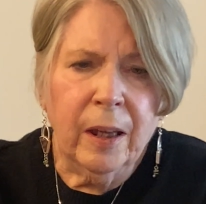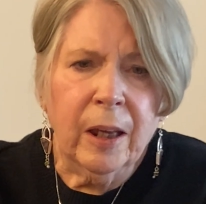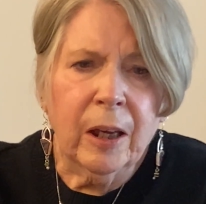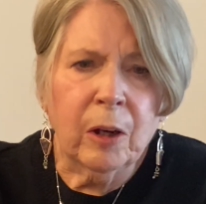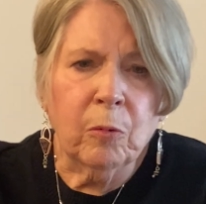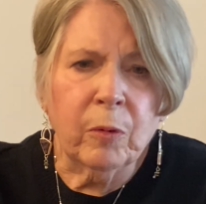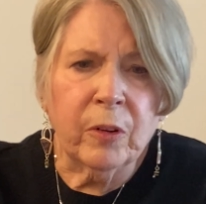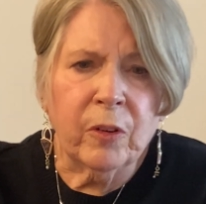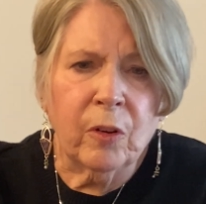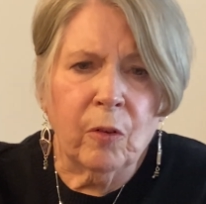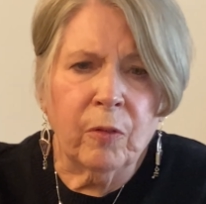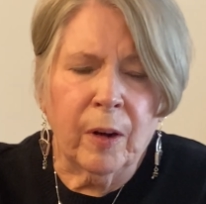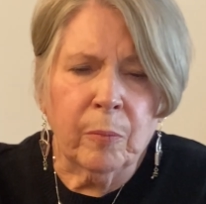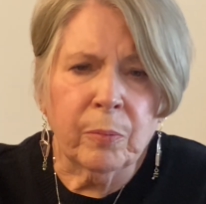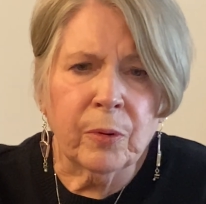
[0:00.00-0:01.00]
It was
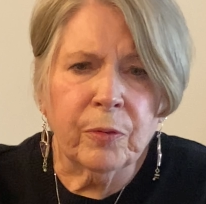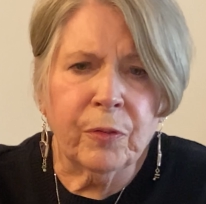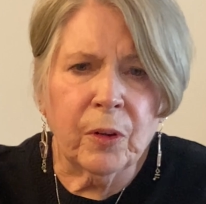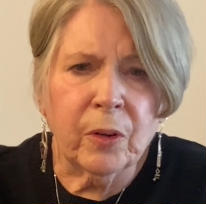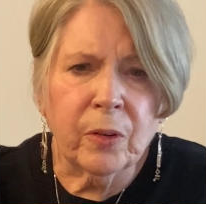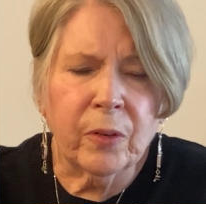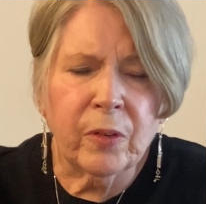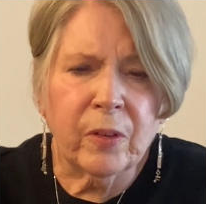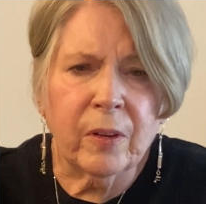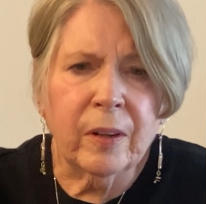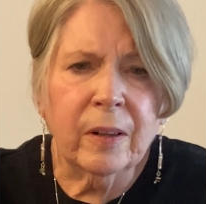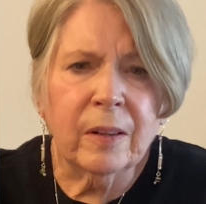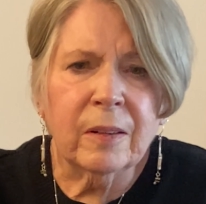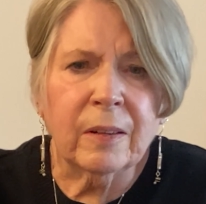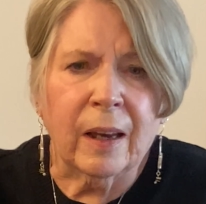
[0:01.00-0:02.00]
November 1st,
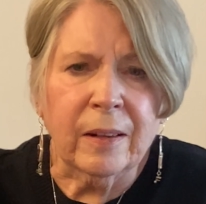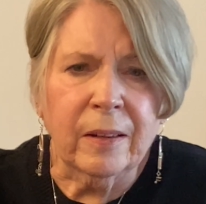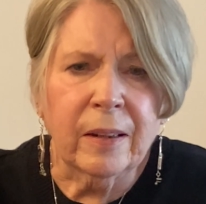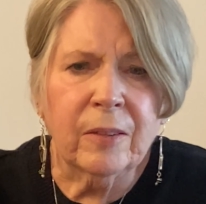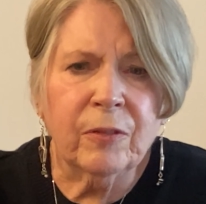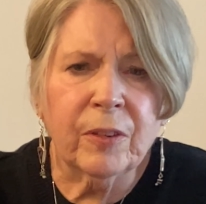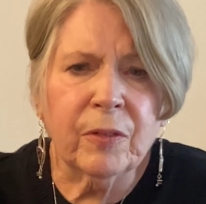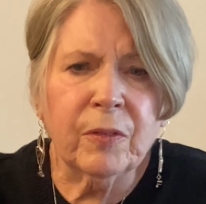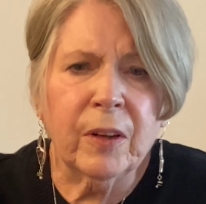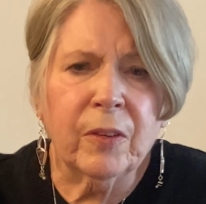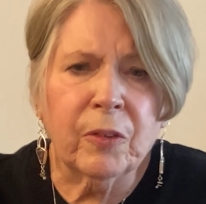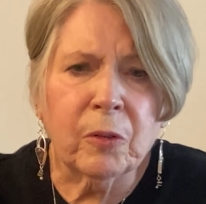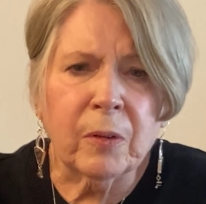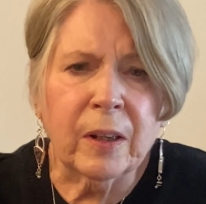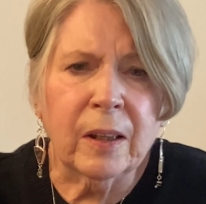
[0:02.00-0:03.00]

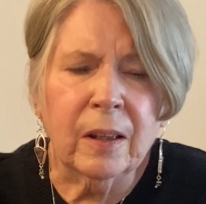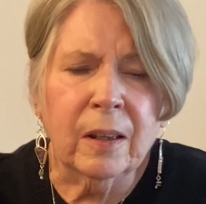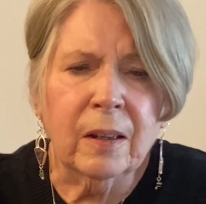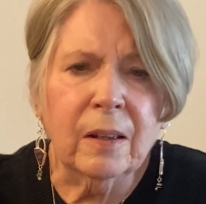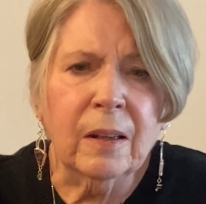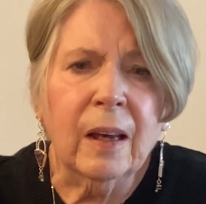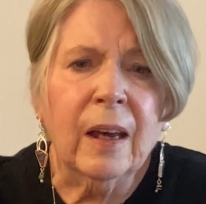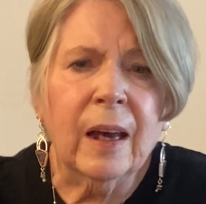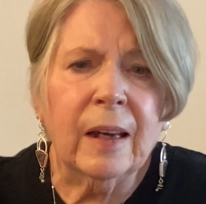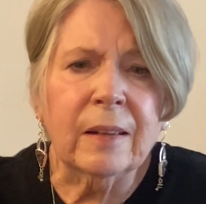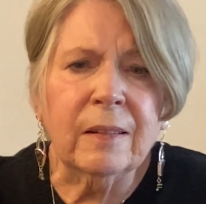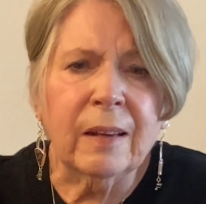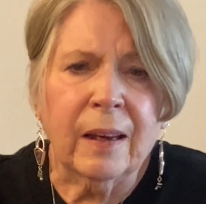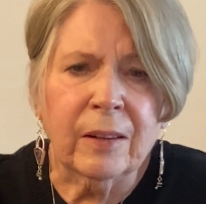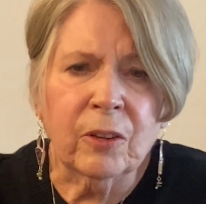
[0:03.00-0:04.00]
1953, at
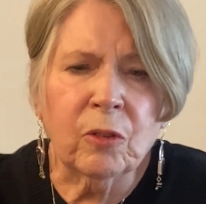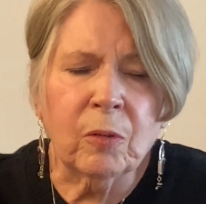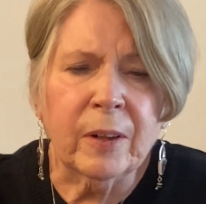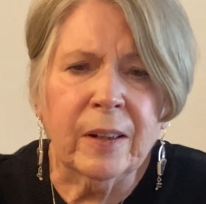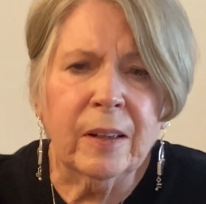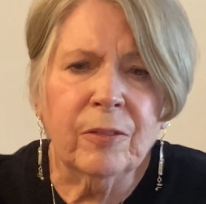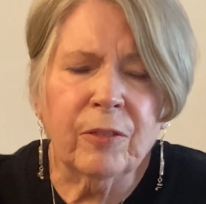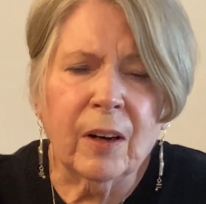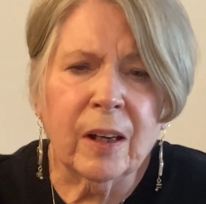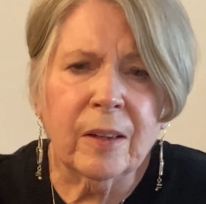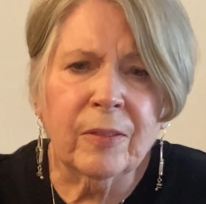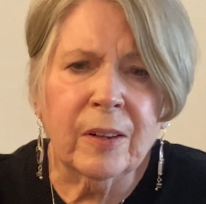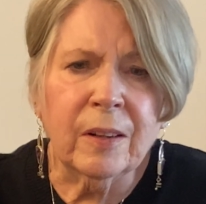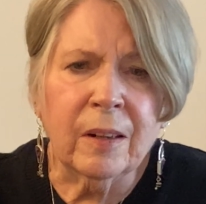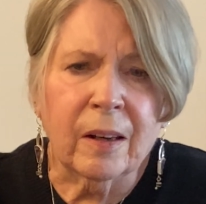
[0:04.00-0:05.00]
10:25
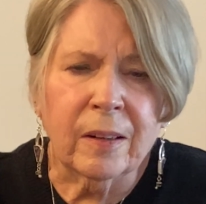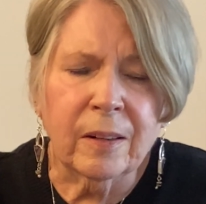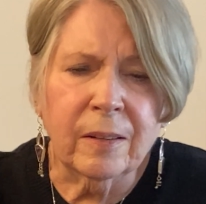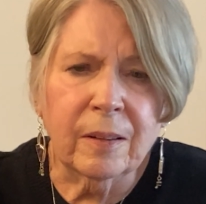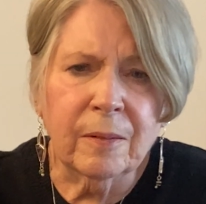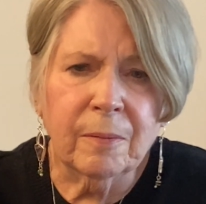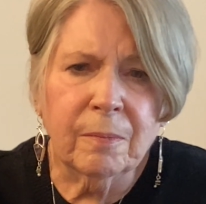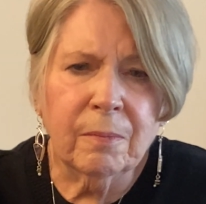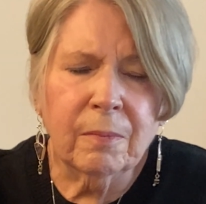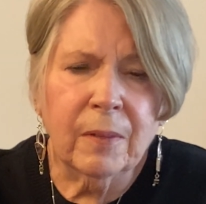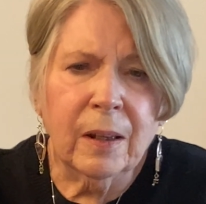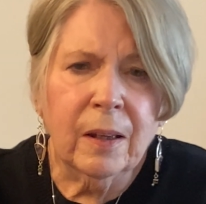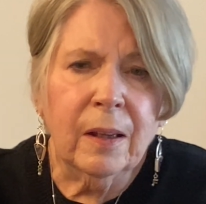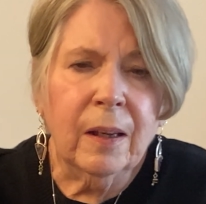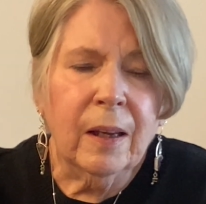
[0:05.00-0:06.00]
at night.
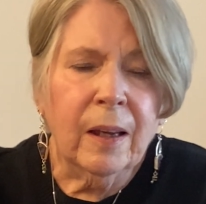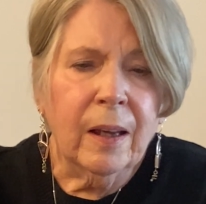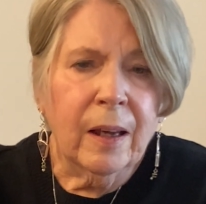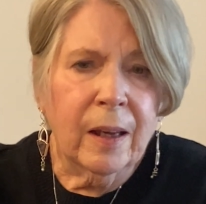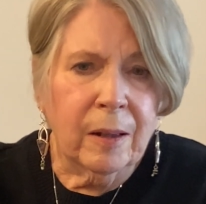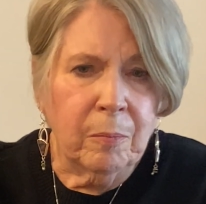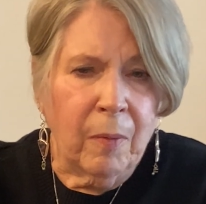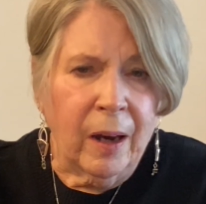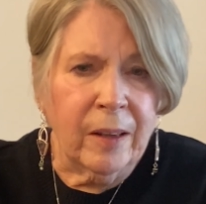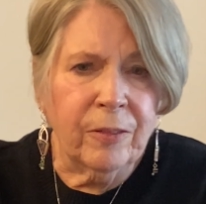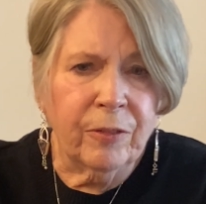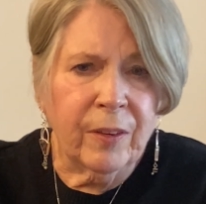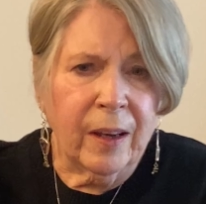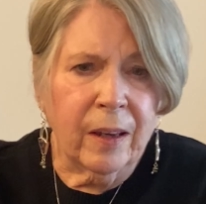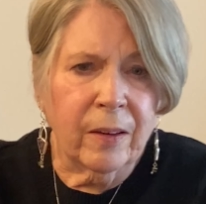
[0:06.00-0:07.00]
In my
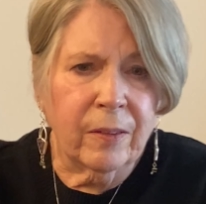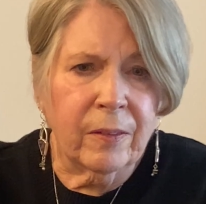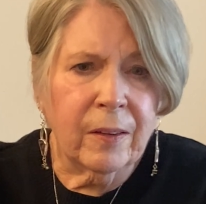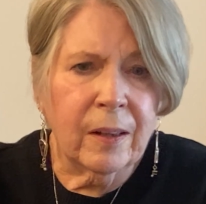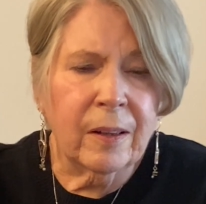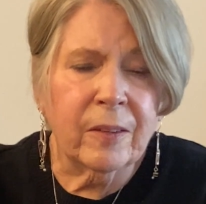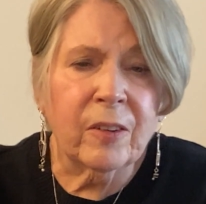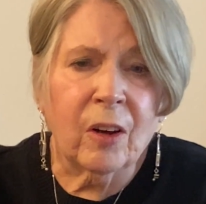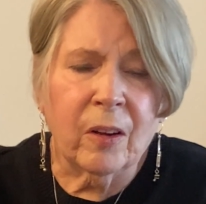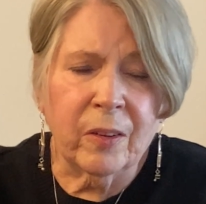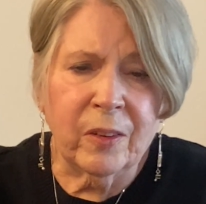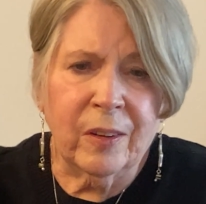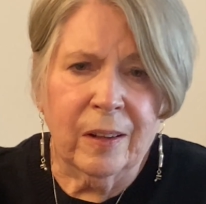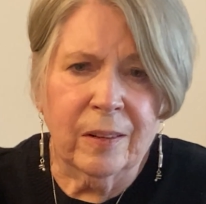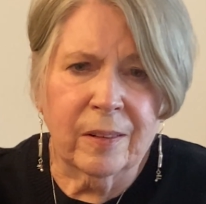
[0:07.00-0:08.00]
faith, it's All
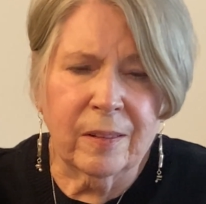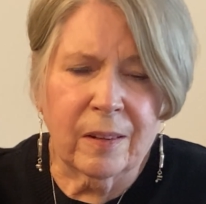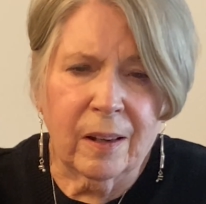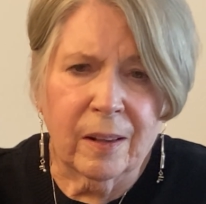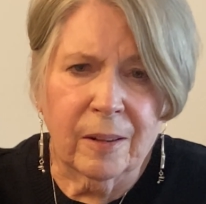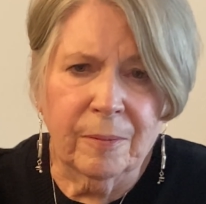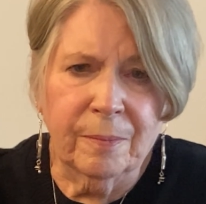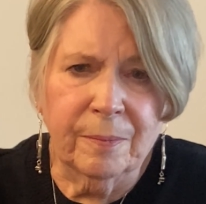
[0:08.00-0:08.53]
Saints' Day.